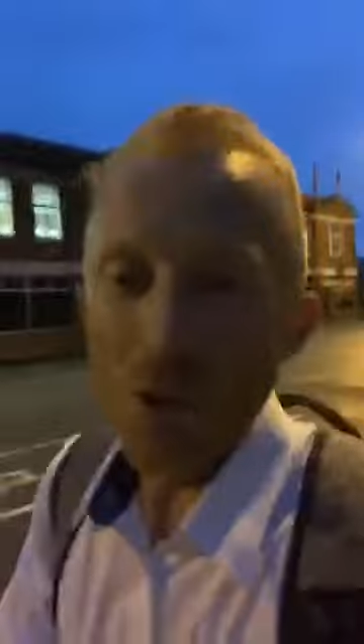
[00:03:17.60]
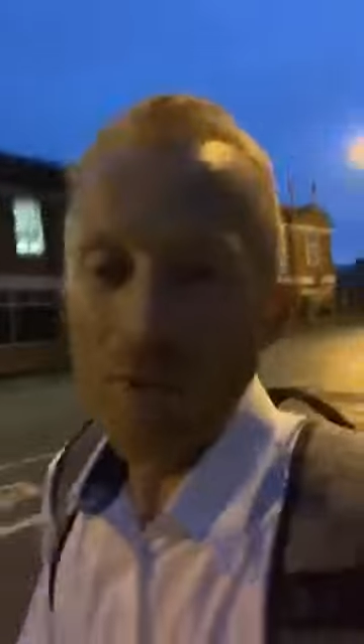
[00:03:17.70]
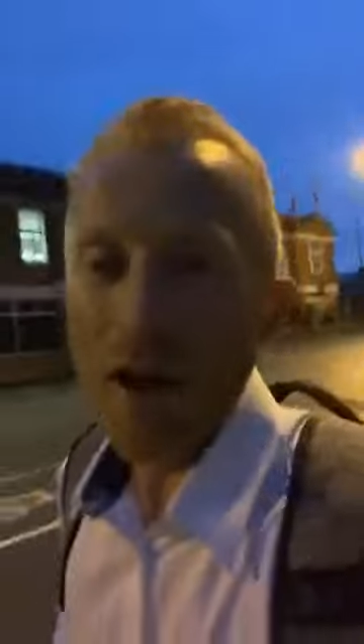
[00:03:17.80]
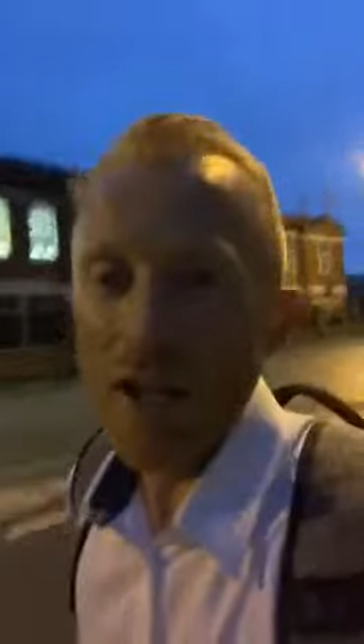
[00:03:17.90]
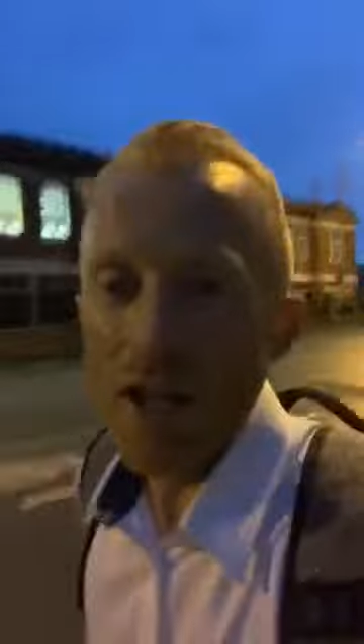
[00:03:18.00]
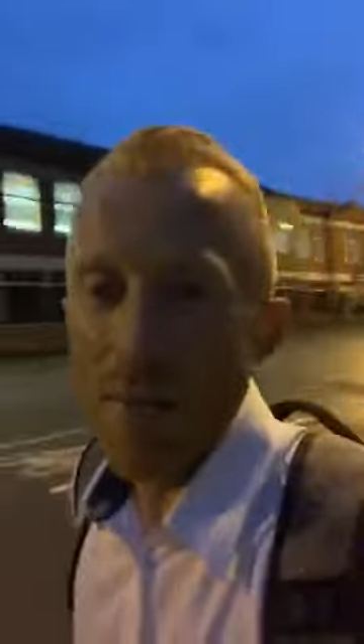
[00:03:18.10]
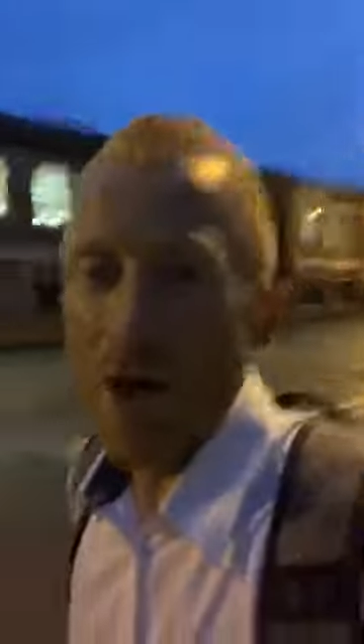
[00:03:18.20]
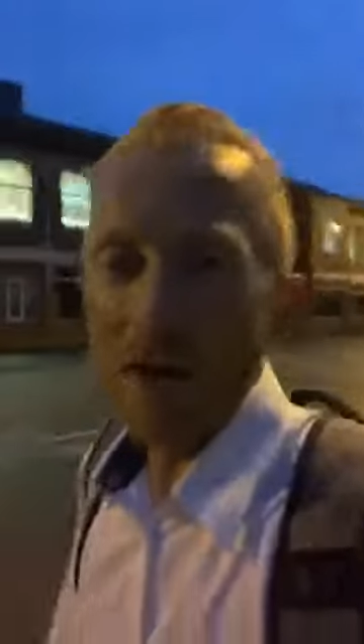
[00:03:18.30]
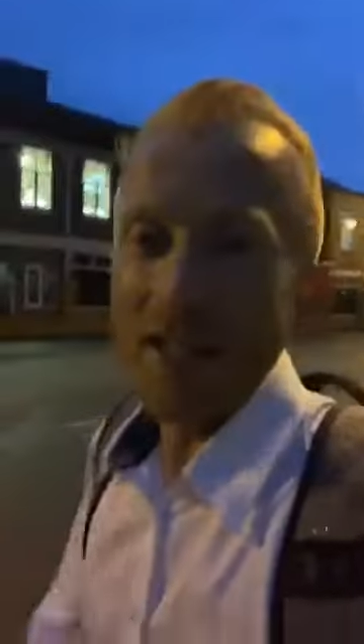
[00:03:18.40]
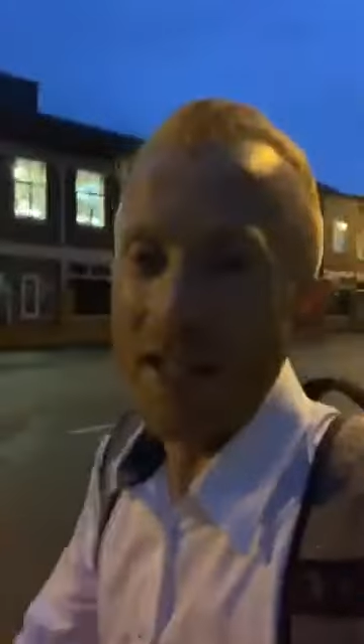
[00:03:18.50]
you're running your
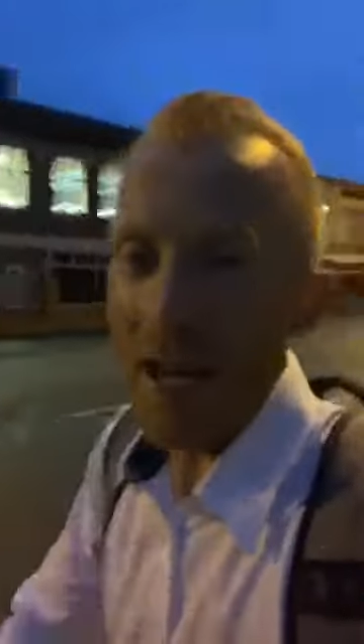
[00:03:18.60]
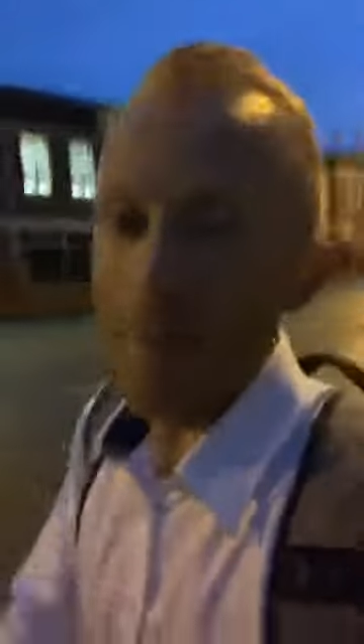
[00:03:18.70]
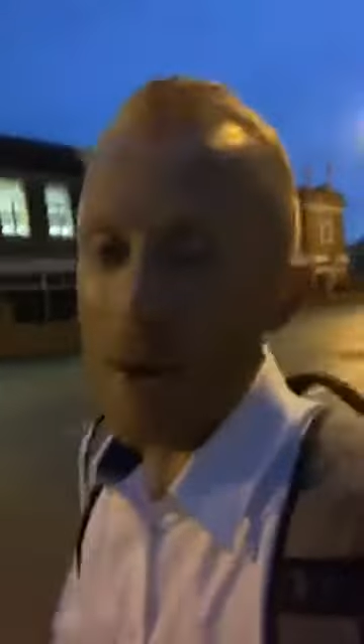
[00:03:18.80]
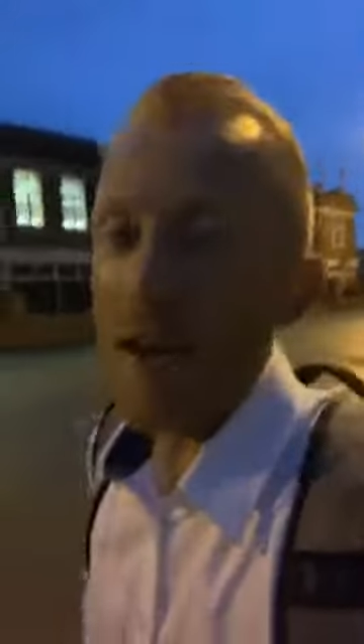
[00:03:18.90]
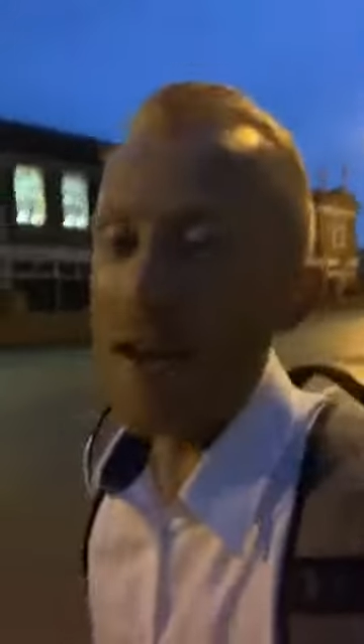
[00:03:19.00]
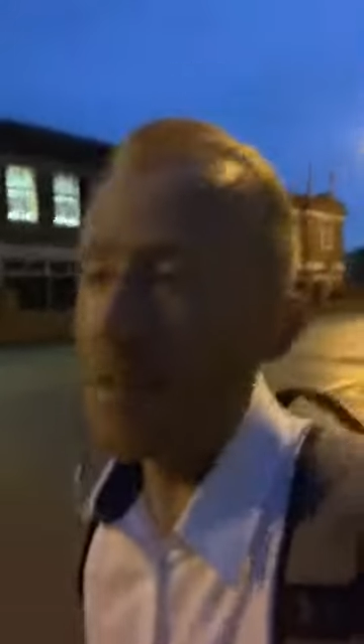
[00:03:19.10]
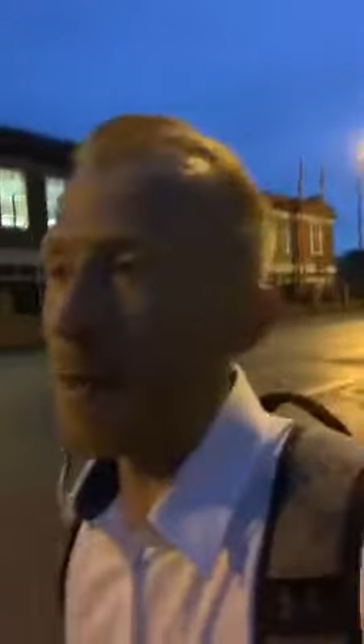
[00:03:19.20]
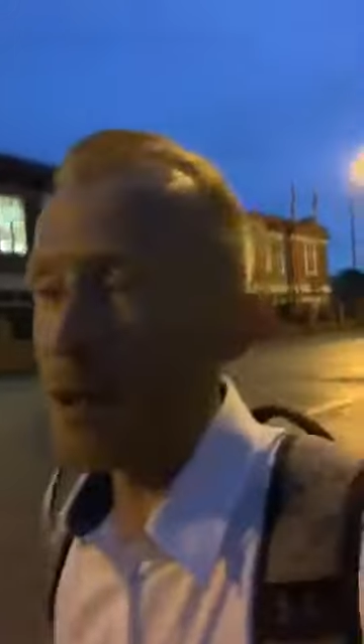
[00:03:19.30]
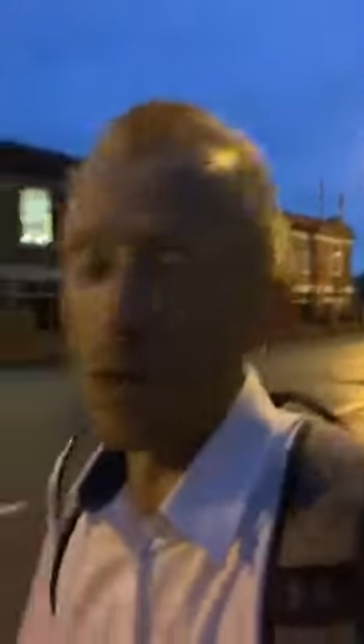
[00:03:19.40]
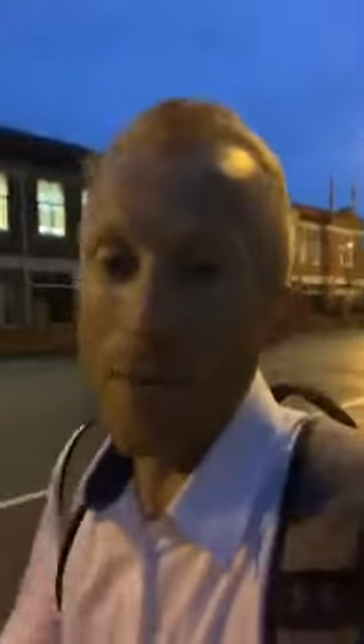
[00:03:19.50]
marketing campaigns.
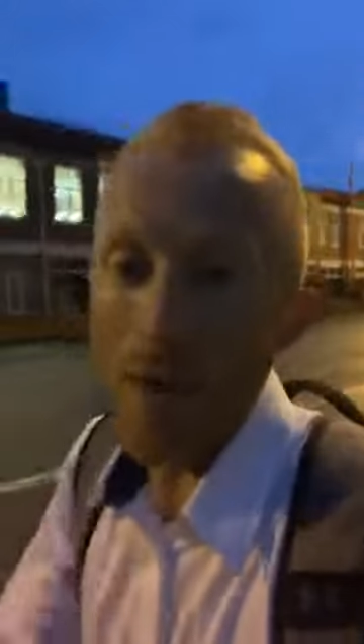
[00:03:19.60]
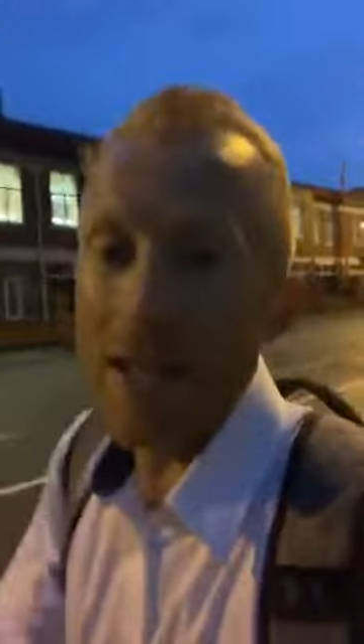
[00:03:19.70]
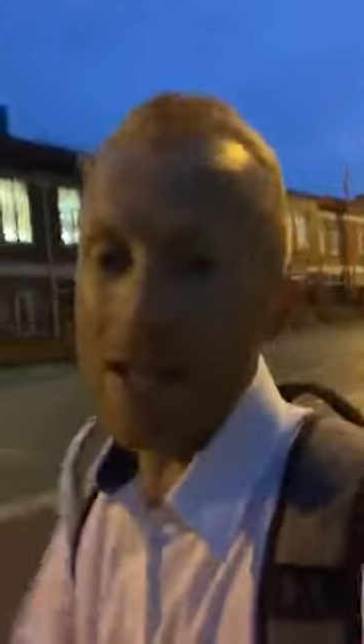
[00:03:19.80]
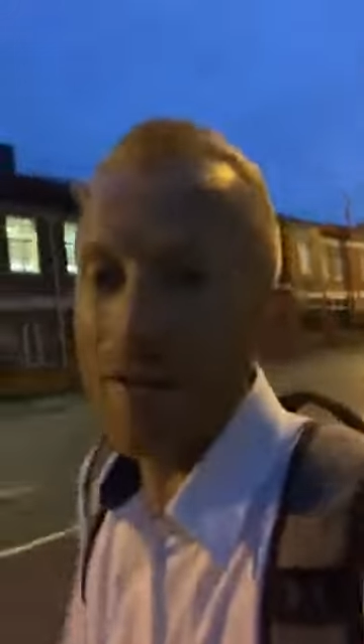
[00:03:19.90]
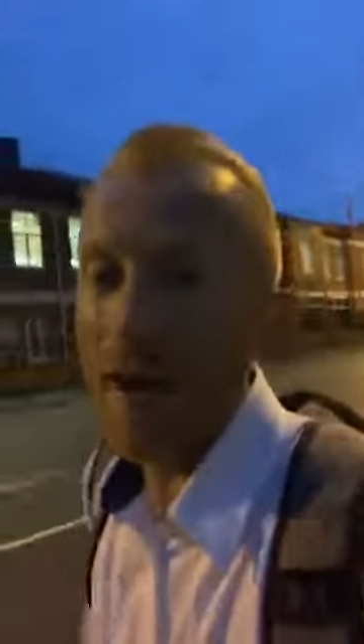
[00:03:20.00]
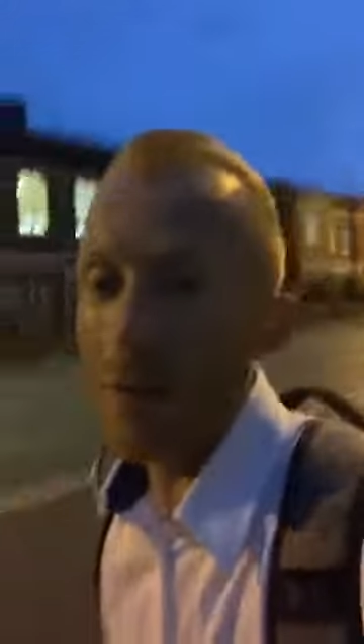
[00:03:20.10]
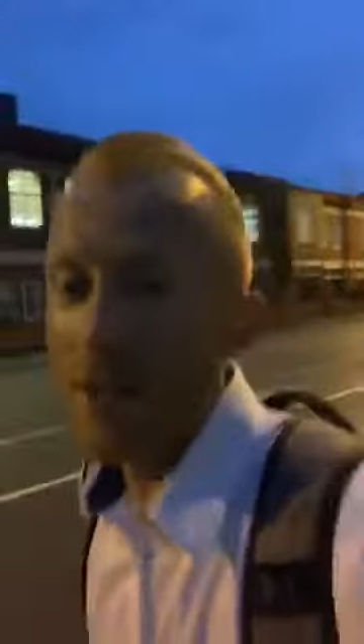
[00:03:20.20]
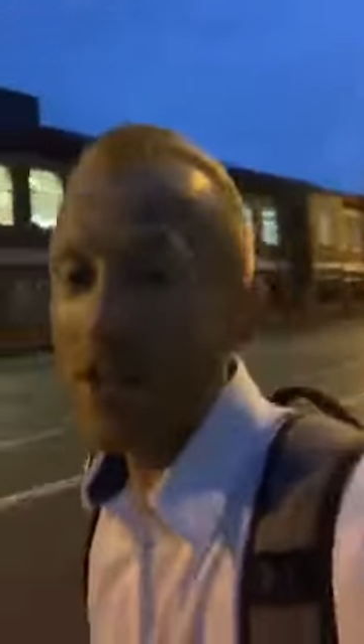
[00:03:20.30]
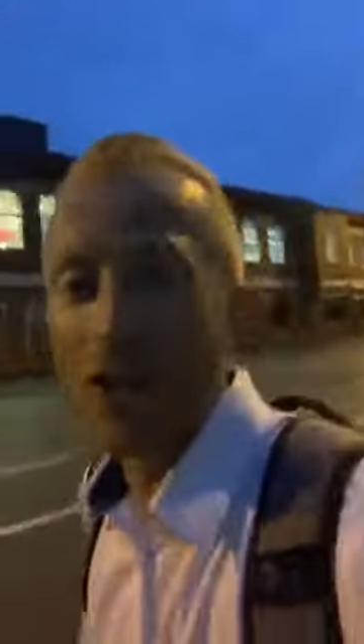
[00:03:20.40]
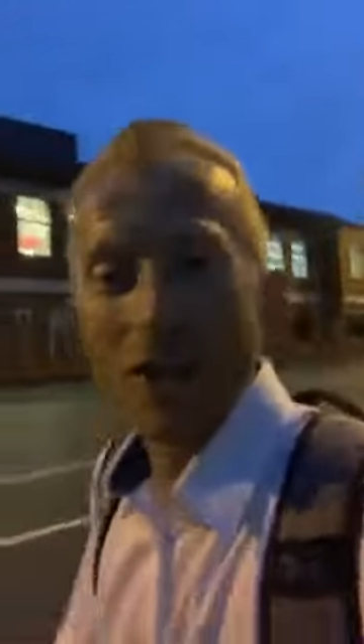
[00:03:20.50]
Make sure you're making your
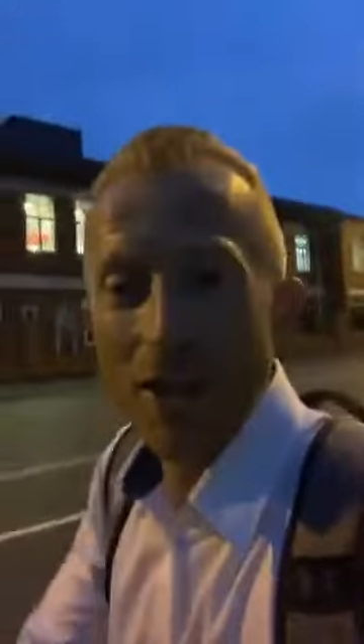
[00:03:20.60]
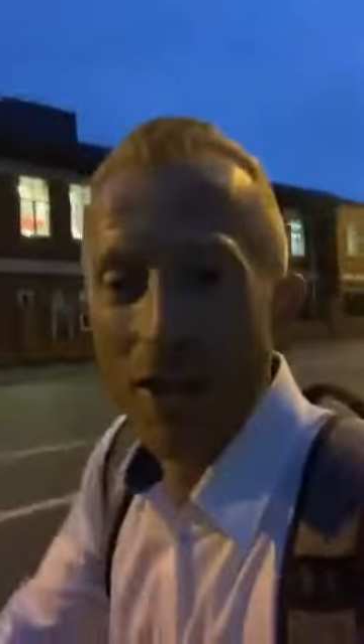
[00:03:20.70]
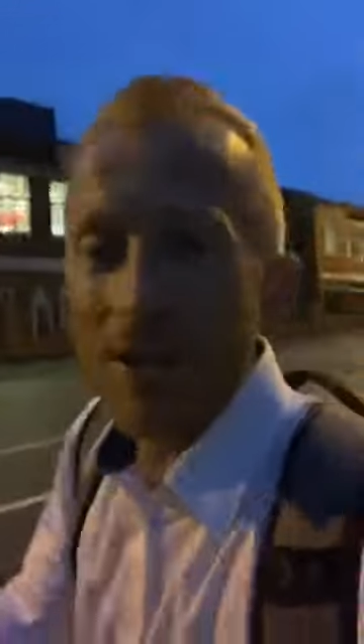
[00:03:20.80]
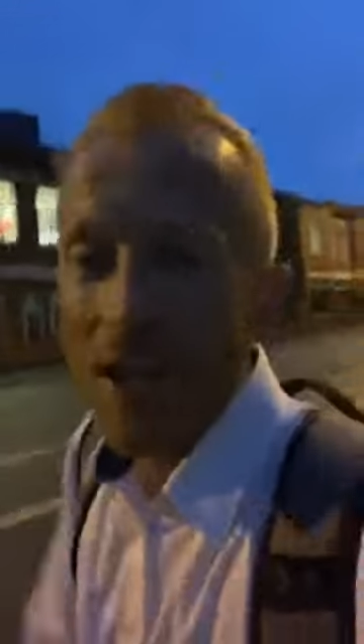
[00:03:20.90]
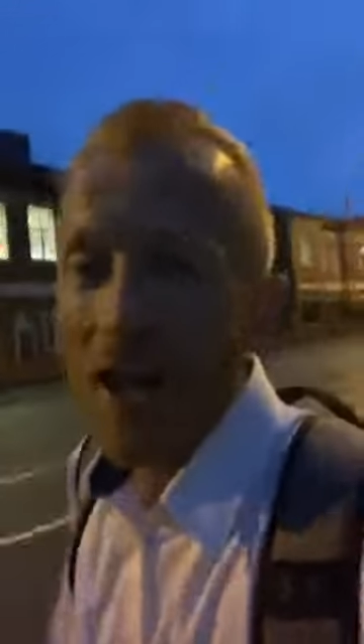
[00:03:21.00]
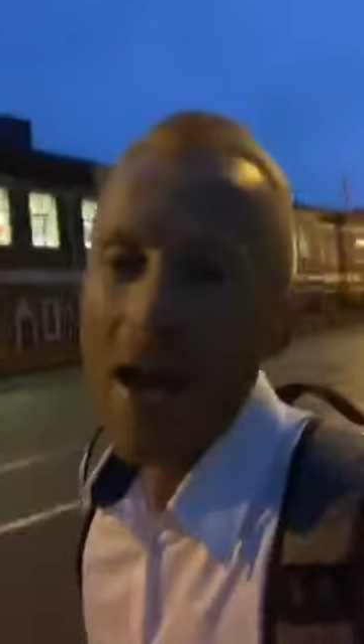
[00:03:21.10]
acquisitions.